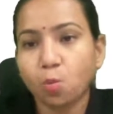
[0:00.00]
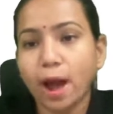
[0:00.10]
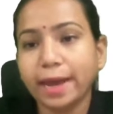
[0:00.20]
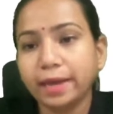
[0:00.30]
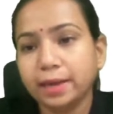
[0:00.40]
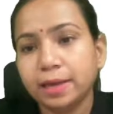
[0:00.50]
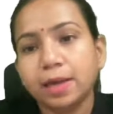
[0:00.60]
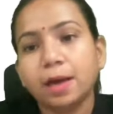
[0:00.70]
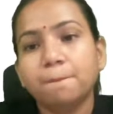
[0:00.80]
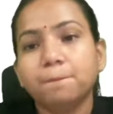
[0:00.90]
Why?
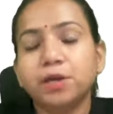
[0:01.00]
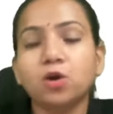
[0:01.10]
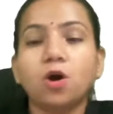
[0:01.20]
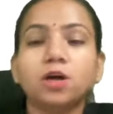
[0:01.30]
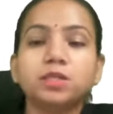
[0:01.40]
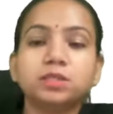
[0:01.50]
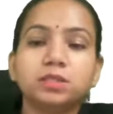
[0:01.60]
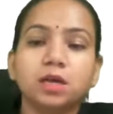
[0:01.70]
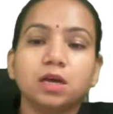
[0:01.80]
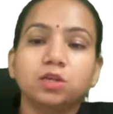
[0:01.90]

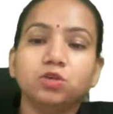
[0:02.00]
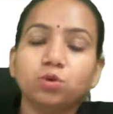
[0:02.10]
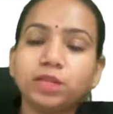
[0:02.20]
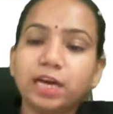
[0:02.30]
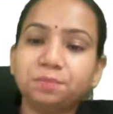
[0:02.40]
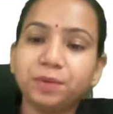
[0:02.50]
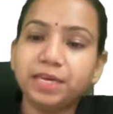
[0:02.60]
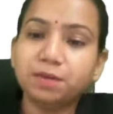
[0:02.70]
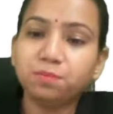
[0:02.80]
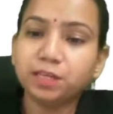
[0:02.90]
Because you know that
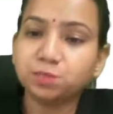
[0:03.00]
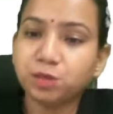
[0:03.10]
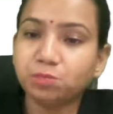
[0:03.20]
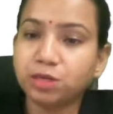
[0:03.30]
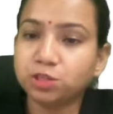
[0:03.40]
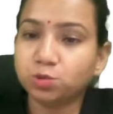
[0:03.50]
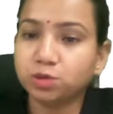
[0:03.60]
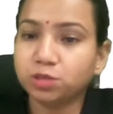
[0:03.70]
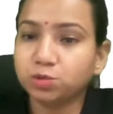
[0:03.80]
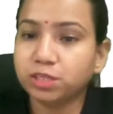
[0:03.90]
PA plus PB is
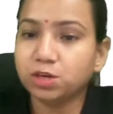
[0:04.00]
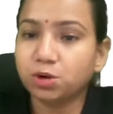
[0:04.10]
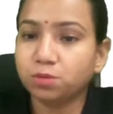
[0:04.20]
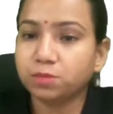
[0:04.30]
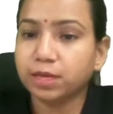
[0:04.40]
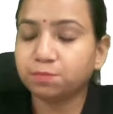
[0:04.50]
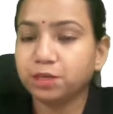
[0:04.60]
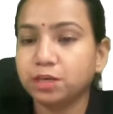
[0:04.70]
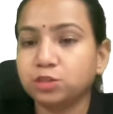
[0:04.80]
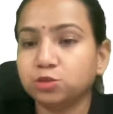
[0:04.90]
equal to 0. Like PA
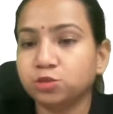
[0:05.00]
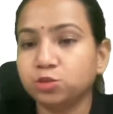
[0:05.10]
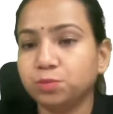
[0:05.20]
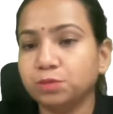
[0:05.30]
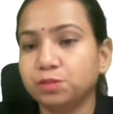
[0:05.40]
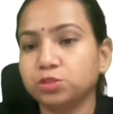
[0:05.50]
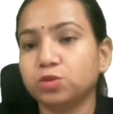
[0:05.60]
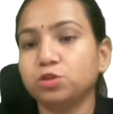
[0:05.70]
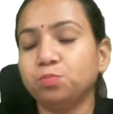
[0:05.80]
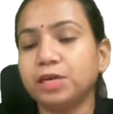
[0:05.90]
is equal to PB is
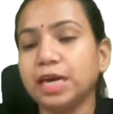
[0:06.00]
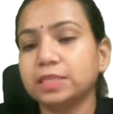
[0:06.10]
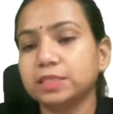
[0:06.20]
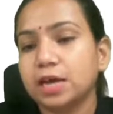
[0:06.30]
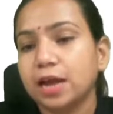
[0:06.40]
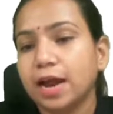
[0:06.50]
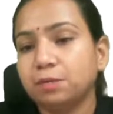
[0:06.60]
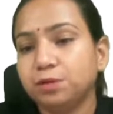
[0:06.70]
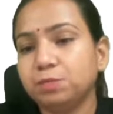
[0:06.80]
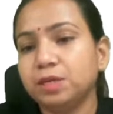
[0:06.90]
equal to PS.
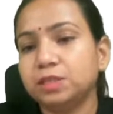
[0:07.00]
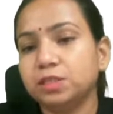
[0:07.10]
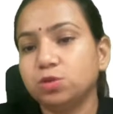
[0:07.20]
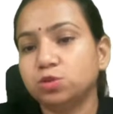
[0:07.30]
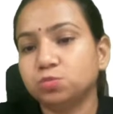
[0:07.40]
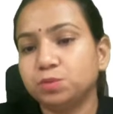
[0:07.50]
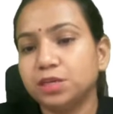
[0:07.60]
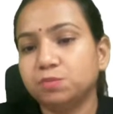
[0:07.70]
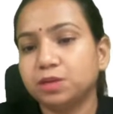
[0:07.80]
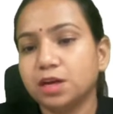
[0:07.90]
And PB is 0. So
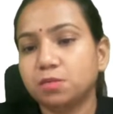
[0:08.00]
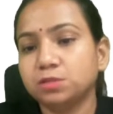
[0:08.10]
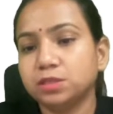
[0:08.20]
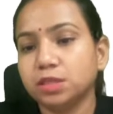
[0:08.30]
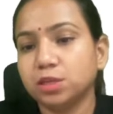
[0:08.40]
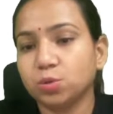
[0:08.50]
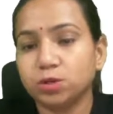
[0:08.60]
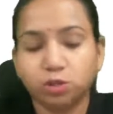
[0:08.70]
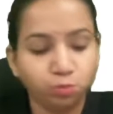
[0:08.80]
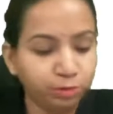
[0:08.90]
PA becomes
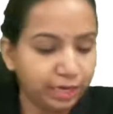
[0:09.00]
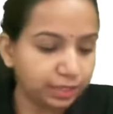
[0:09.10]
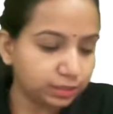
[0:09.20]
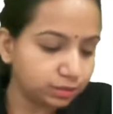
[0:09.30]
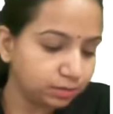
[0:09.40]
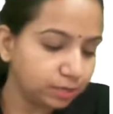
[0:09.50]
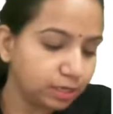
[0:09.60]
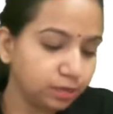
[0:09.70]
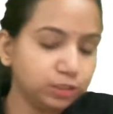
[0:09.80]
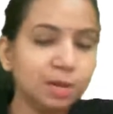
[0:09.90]
equal to PS.
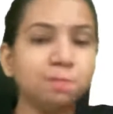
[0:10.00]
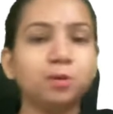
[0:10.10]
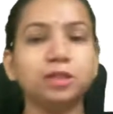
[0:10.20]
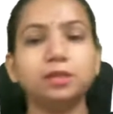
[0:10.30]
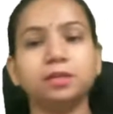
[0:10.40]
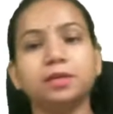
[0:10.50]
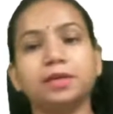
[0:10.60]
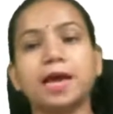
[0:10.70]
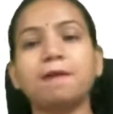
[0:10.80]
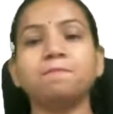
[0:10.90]
Simple.
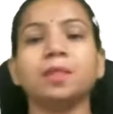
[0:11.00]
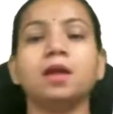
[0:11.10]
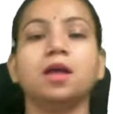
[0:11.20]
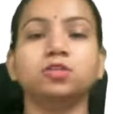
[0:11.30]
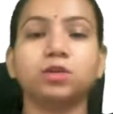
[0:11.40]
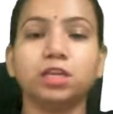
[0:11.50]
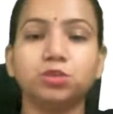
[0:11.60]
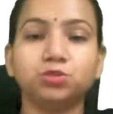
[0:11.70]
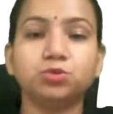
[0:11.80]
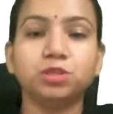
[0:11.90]
Yeah. So can
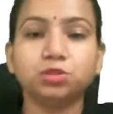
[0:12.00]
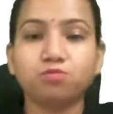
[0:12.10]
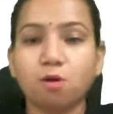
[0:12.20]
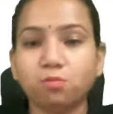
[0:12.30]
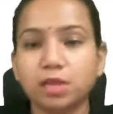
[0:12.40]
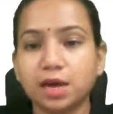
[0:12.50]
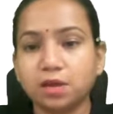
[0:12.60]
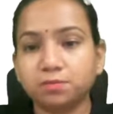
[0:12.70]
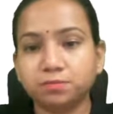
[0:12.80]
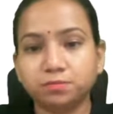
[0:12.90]
you use this
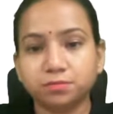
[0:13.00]
formula?